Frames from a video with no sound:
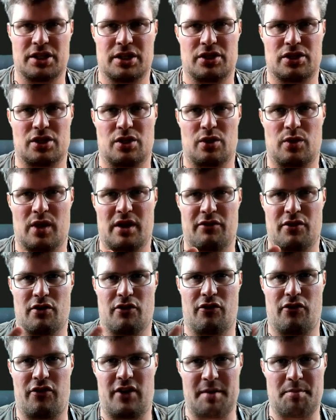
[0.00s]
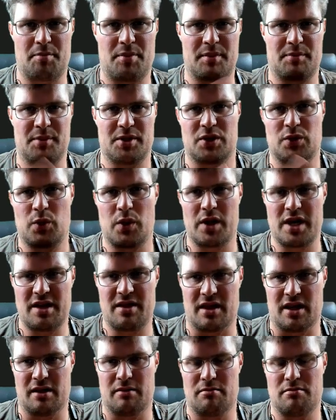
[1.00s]
So if you flip
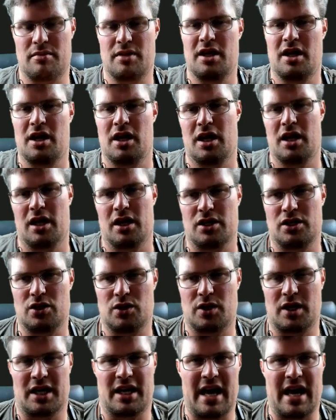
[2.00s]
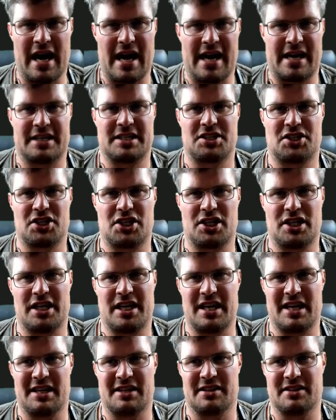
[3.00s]
between them, you can
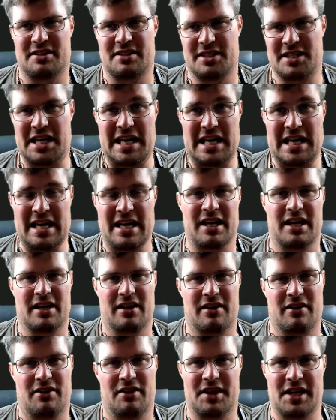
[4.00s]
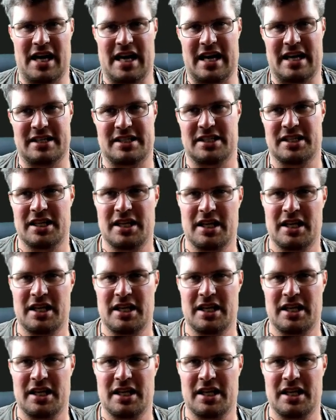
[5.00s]
actually see that